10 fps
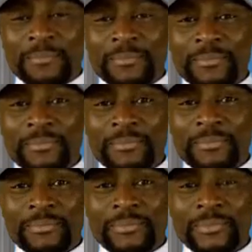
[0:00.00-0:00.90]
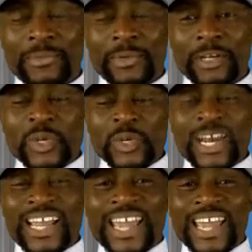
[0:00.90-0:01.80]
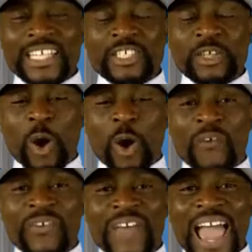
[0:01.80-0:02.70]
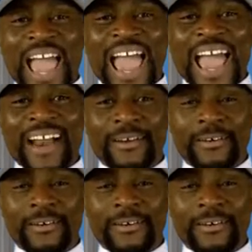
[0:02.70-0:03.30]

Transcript: to the gates of hell for go meet up Patrick Ekema.